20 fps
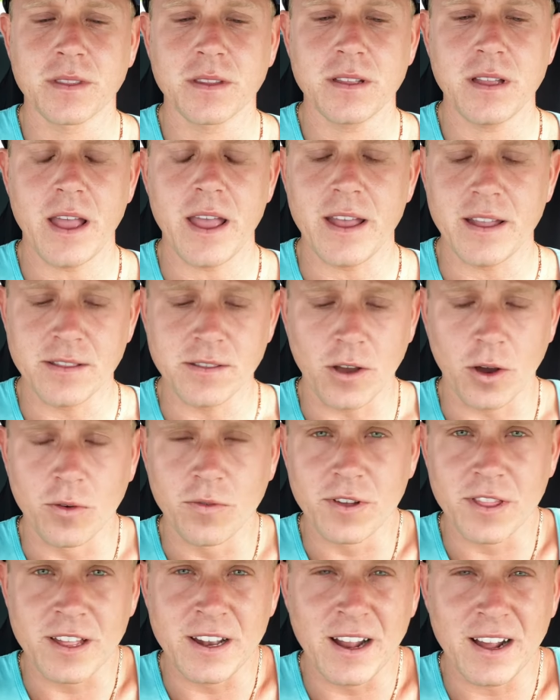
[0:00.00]
And
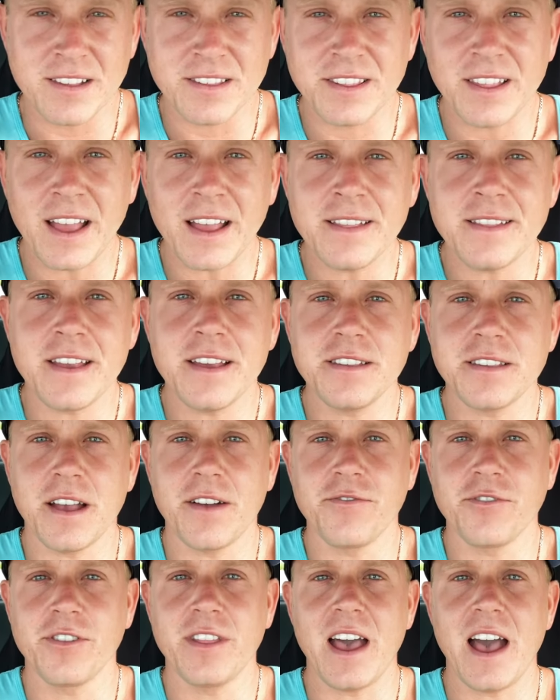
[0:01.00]
over the next 10 days
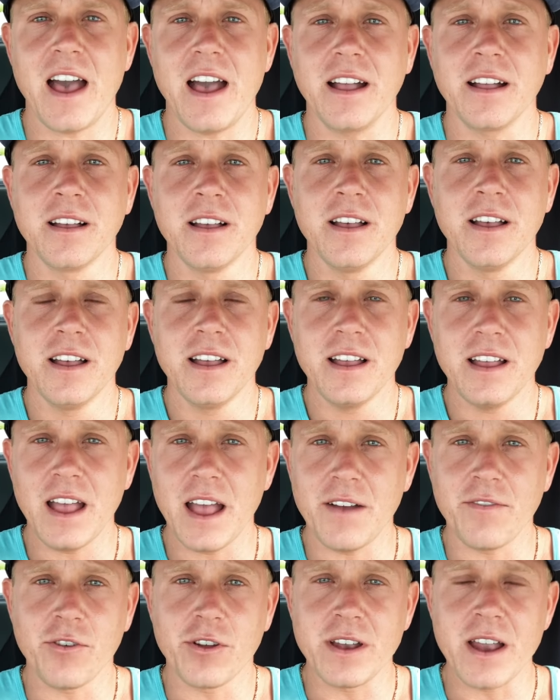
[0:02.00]
after that,
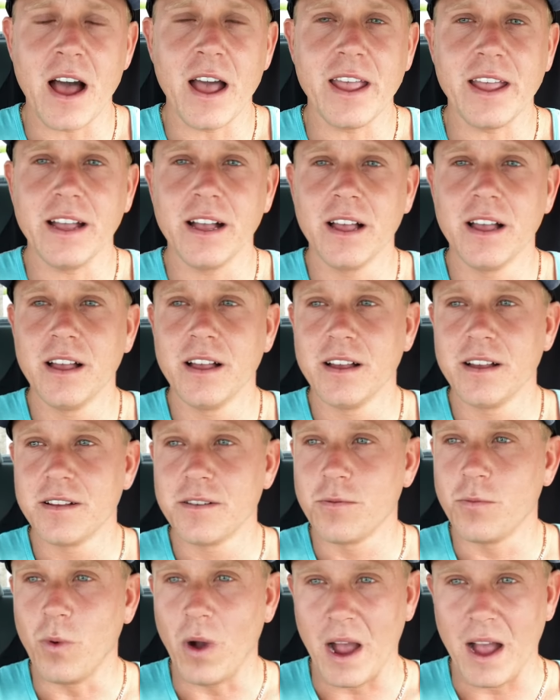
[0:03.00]
every night
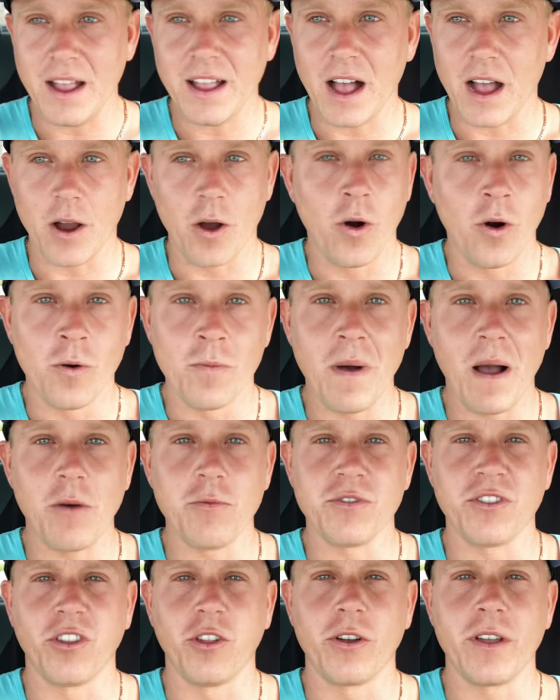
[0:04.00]
when I got home, I
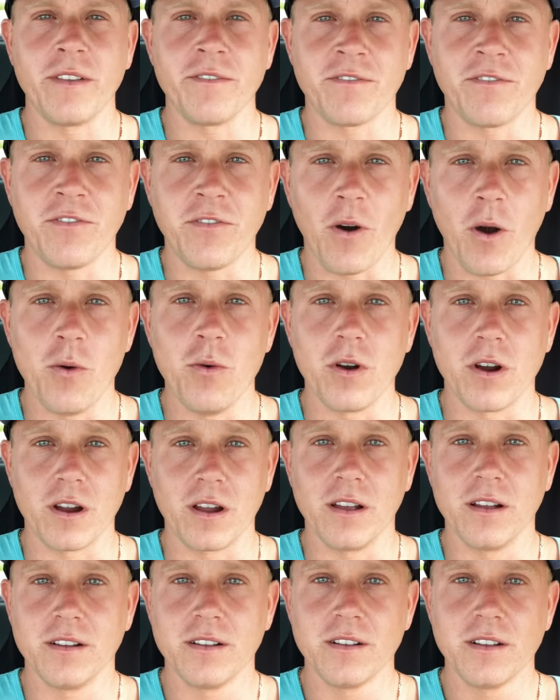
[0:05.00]
was looking forward
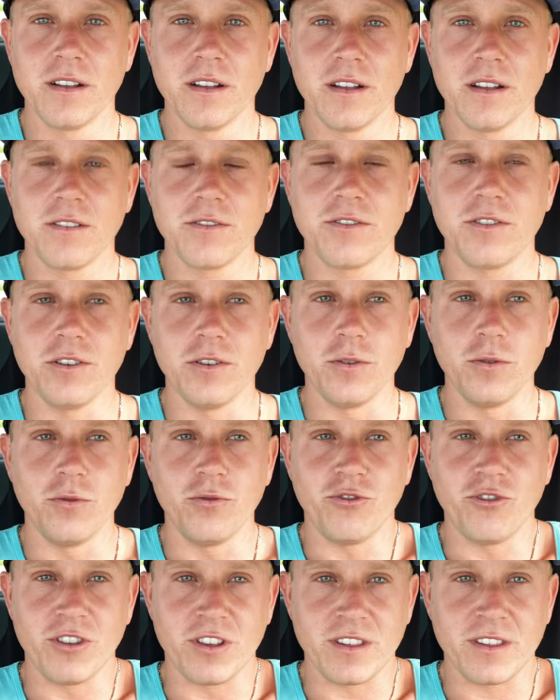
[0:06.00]
to
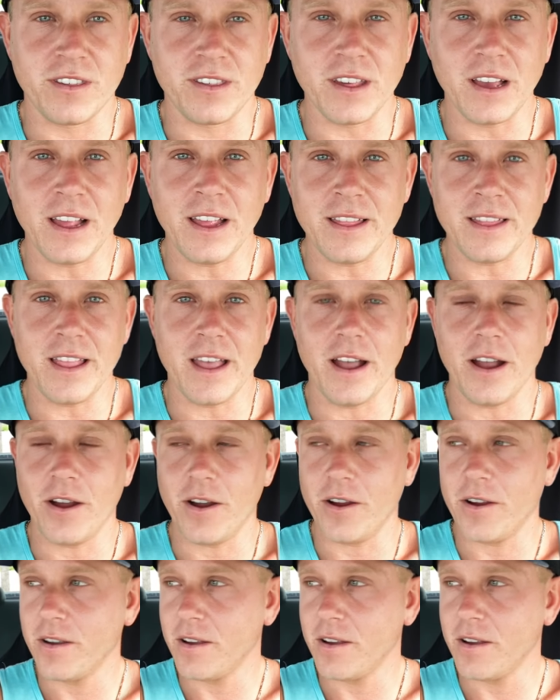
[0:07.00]
just sitting there